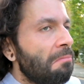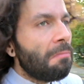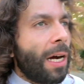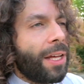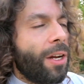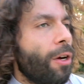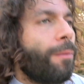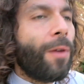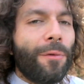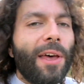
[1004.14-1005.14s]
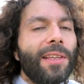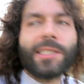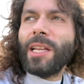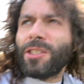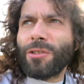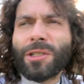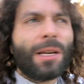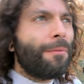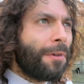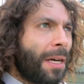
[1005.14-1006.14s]
I don't know, event centre or
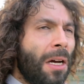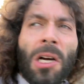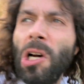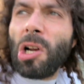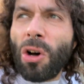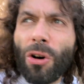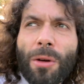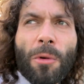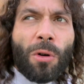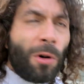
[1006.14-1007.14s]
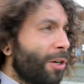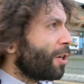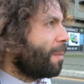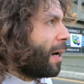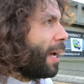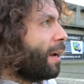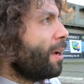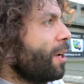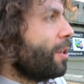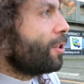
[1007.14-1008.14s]
something. A lot of them are all occupying
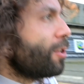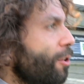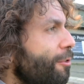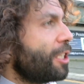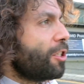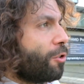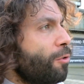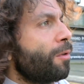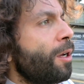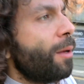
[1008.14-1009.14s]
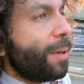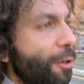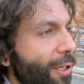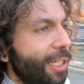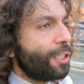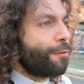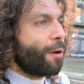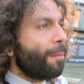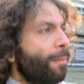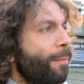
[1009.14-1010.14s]
the original buildings
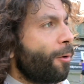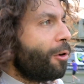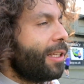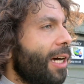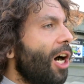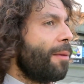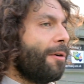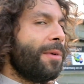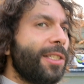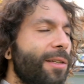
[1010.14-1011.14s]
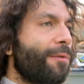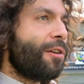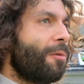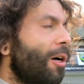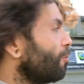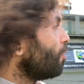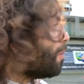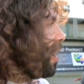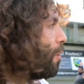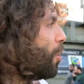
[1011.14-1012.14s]
from all of the armaments and from the World
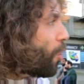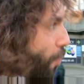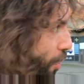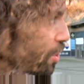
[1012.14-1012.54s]
War I and World War